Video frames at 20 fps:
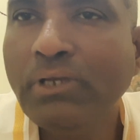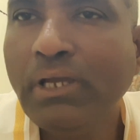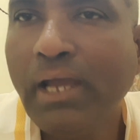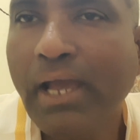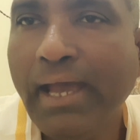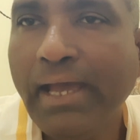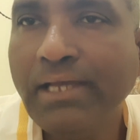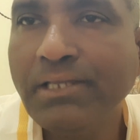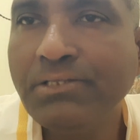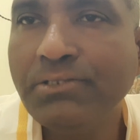
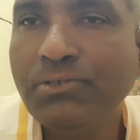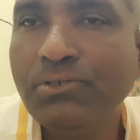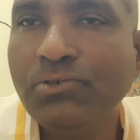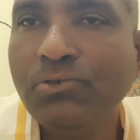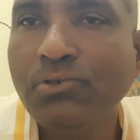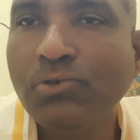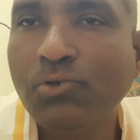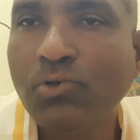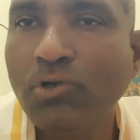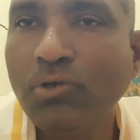as
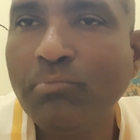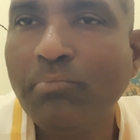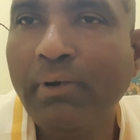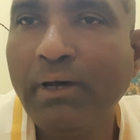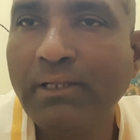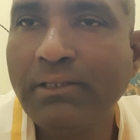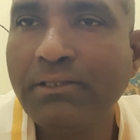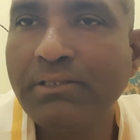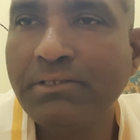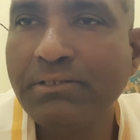you took
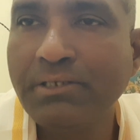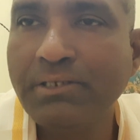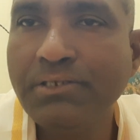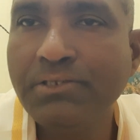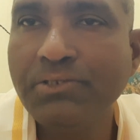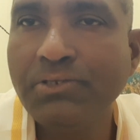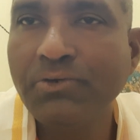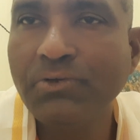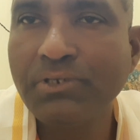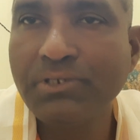birth,
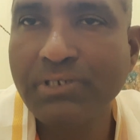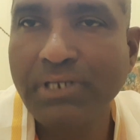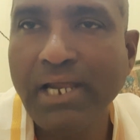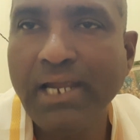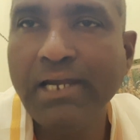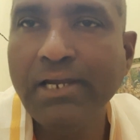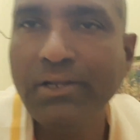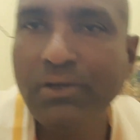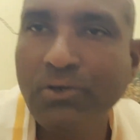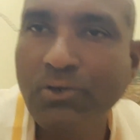since your
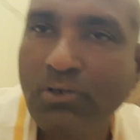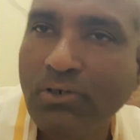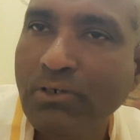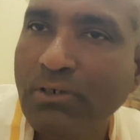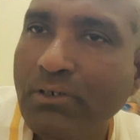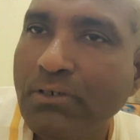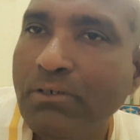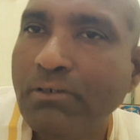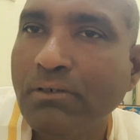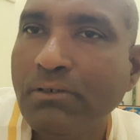
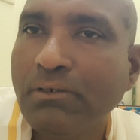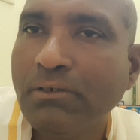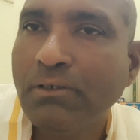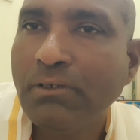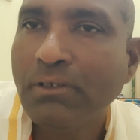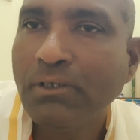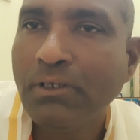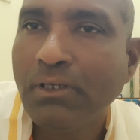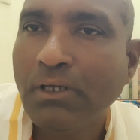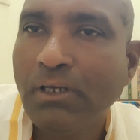childhood,
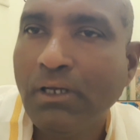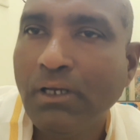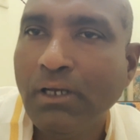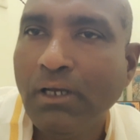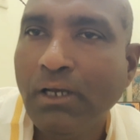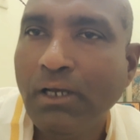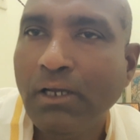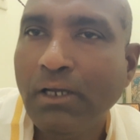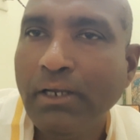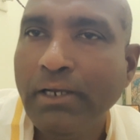
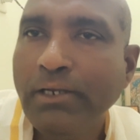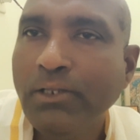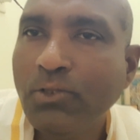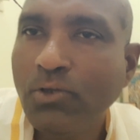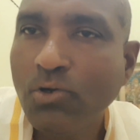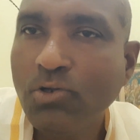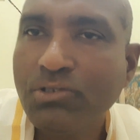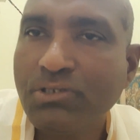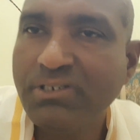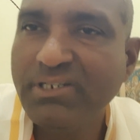in
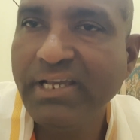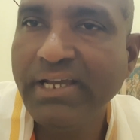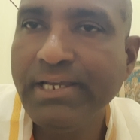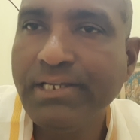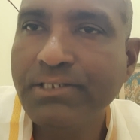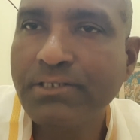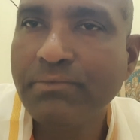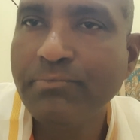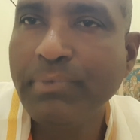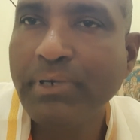those
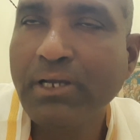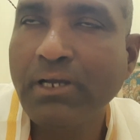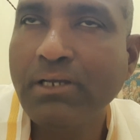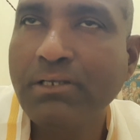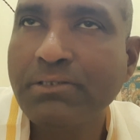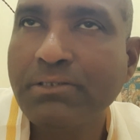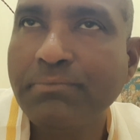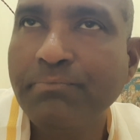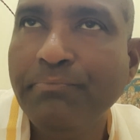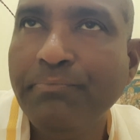days,
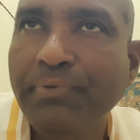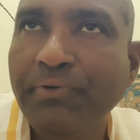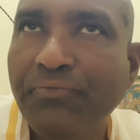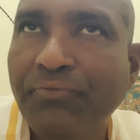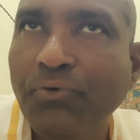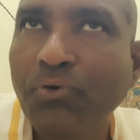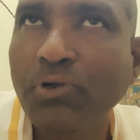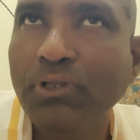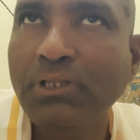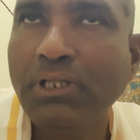because
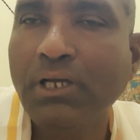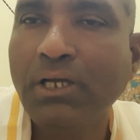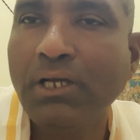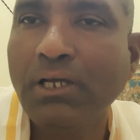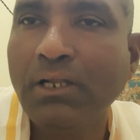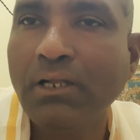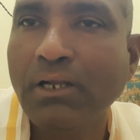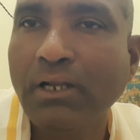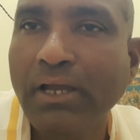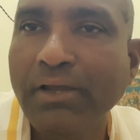before the
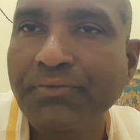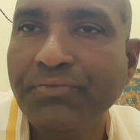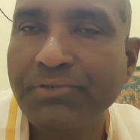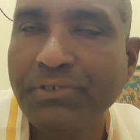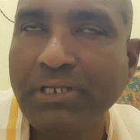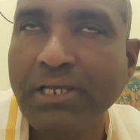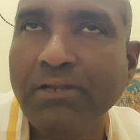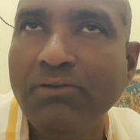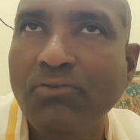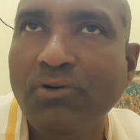
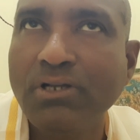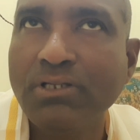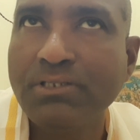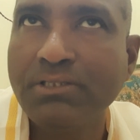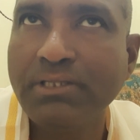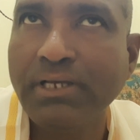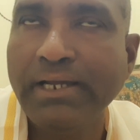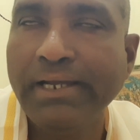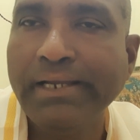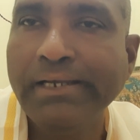lifestyle
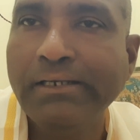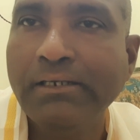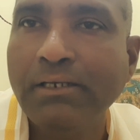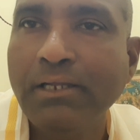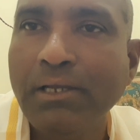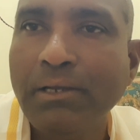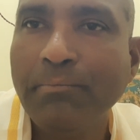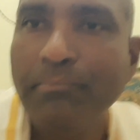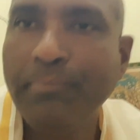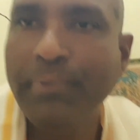was
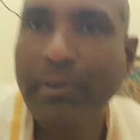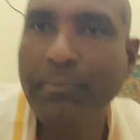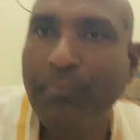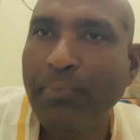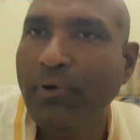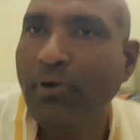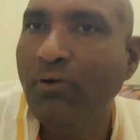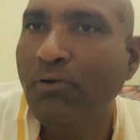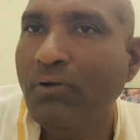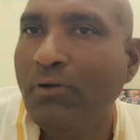that
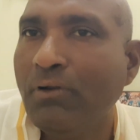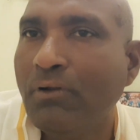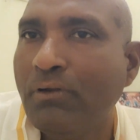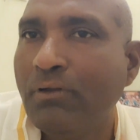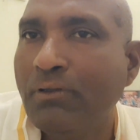people,